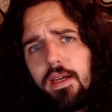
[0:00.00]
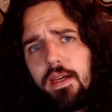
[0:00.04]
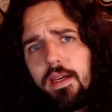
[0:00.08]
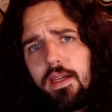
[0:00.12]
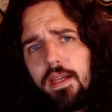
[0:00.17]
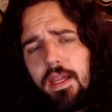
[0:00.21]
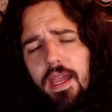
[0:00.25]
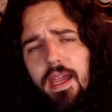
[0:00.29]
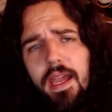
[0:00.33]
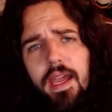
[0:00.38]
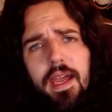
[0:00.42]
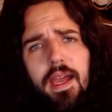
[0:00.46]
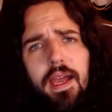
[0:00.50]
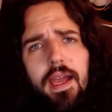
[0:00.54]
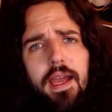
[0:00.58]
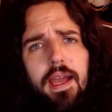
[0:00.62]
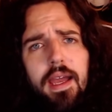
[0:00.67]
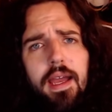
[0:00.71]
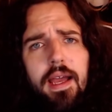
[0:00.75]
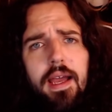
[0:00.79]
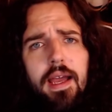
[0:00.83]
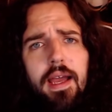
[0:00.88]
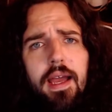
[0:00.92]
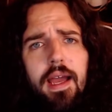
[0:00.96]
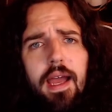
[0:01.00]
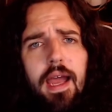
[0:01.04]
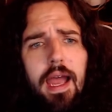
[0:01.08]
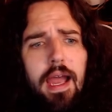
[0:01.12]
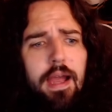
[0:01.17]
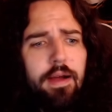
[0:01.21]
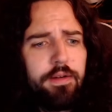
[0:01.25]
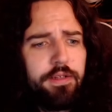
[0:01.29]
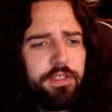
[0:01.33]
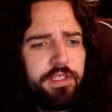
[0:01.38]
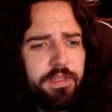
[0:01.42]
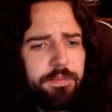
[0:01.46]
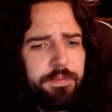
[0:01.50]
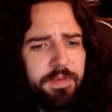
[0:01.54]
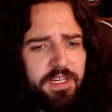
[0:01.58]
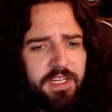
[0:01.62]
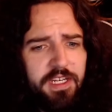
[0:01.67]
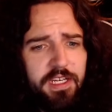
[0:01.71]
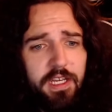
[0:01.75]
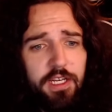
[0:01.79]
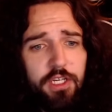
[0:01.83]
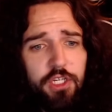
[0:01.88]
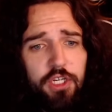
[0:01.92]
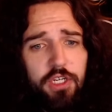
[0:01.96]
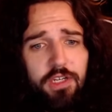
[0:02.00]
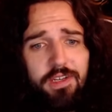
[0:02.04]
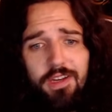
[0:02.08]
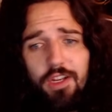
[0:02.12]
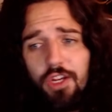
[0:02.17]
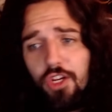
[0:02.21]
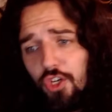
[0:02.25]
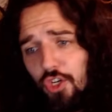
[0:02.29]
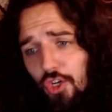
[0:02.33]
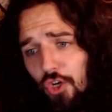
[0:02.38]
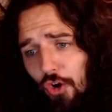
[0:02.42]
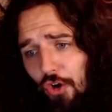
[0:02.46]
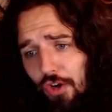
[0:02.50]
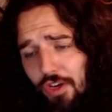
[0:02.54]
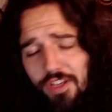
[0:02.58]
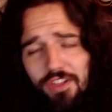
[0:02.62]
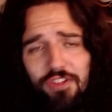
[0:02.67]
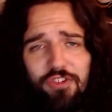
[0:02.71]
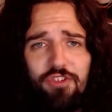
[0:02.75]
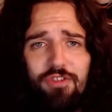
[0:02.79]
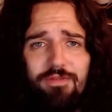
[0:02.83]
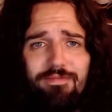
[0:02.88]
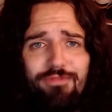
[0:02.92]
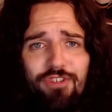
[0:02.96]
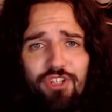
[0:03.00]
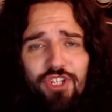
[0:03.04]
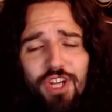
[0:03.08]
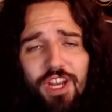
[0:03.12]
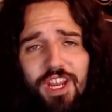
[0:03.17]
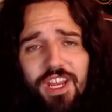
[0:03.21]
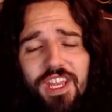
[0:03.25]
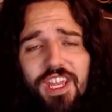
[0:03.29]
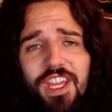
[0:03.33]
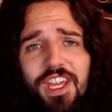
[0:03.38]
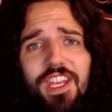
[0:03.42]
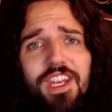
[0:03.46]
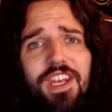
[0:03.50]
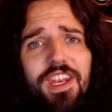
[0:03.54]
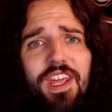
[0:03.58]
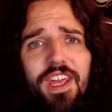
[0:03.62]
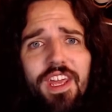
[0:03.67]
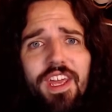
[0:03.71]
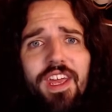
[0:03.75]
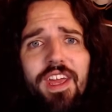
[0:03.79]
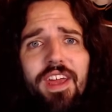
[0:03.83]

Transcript: Yeah. I was in my kitchen cooking some chicken,